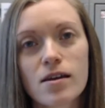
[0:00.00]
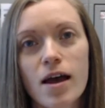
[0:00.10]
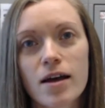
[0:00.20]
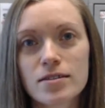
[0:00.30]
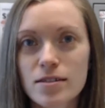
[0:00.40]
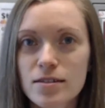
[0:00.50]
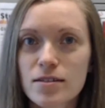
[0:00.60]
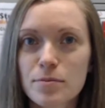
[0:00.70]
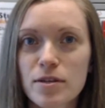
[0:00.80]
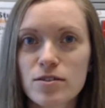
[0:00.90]
At
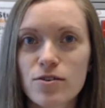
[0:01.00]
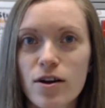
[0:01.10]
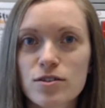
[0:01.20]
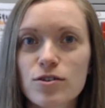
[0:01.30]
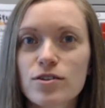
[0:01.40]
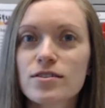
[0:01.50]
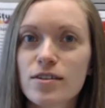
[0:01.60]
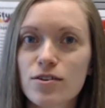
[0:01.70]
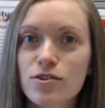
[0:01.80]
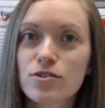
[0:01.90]
60 semester credits, you're
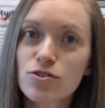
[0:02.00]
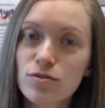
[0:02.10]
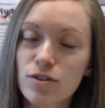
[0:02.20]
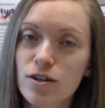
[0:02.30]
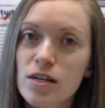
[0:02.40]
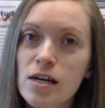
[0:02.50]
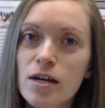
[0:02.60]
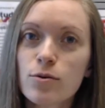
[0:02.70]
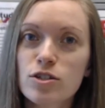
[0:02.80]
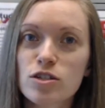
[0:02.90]
considered a junior,
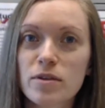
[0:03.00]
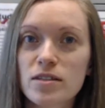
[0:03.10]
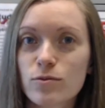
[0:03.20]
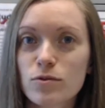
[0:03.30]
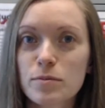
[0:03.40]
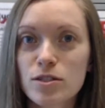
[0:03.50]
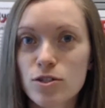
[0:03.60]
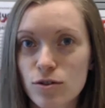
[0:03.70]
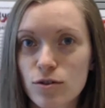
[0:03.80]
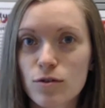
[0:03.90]
which means it will be
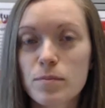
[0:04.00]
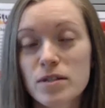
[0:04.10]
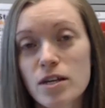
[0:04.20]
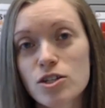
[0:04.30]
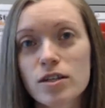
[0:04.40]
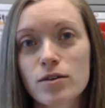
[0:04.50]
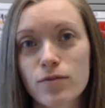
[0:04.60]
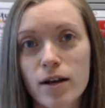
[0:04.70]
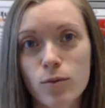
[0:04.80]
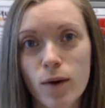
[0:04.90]
due potentially
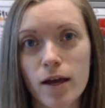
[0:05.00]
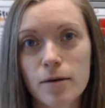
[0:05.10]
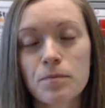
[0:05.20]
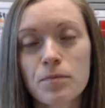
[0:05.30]
right away.